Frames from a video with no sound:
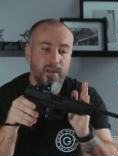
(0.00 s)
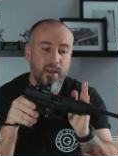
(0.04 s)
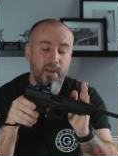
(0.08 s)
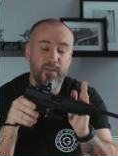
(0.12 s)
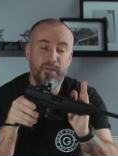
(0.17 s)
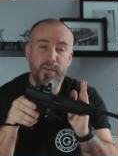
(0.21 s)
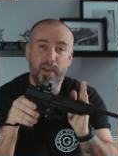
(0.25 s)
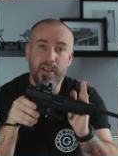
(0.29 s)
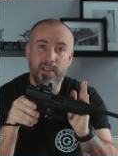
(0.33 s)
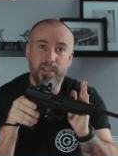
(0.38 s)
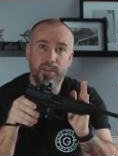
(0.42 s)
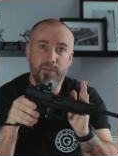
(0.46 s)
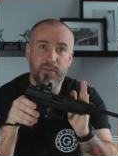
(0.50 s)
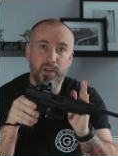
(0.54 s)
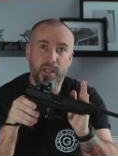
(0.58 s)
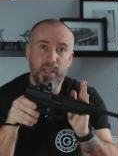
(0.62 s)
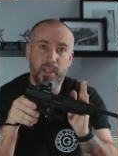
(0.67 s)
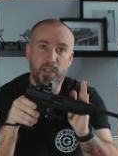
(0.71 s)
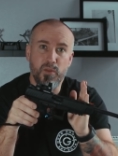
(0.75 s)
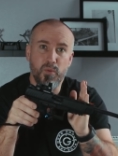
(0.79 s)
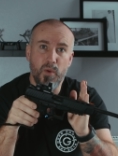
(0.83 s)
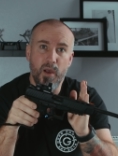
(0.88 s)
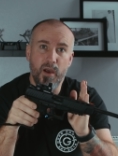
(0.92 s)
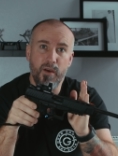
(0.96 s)

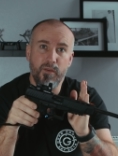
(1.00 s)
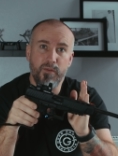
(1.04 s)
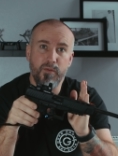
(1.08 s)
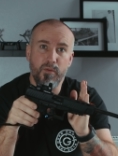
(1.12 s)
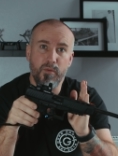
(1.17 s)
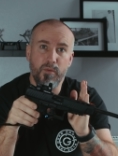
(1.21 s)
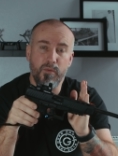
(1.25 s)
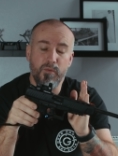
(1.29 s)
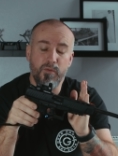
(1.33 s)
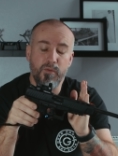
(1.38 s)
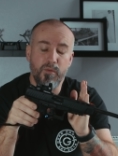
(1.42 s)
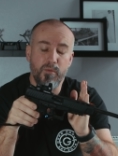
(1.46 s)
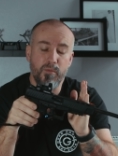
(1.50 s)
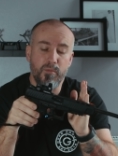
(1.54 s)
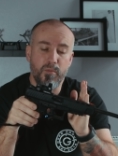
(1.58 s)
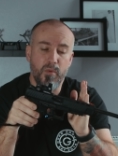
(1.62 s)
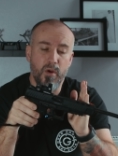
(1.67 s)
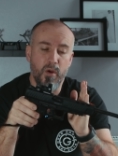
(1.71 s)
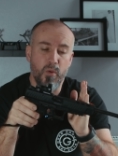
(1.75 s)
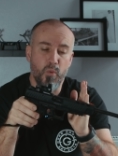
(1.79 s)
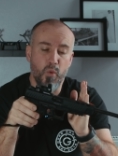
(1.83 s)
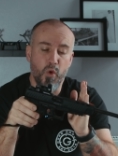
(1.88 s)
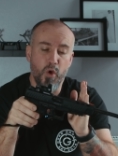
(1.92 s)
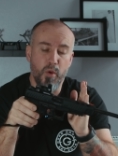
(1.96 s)
effectively as well for
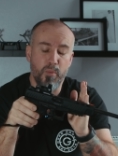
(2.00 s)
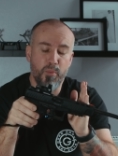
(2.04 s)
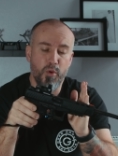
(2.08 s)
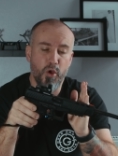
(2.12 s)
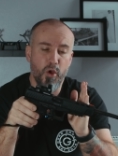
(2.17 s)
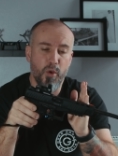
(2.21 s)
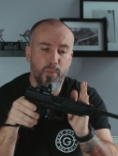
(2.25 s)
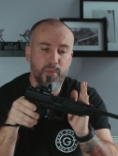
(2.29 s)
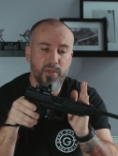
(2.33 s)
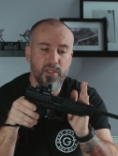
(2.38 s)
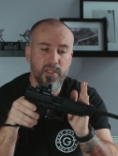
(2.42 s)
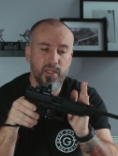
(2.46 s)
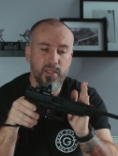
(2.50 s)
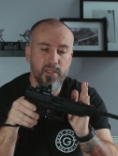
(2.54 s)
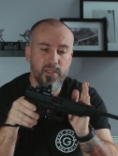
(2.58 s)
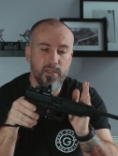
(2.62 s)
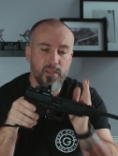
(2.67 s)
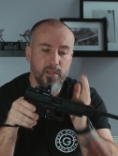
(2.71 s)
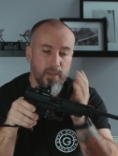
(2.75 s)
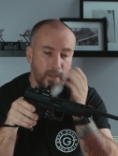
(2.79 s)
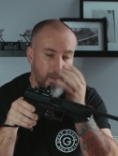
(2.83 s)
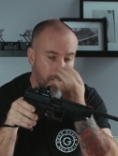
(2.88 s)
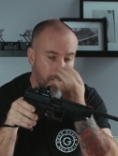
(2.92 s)
my work purposes.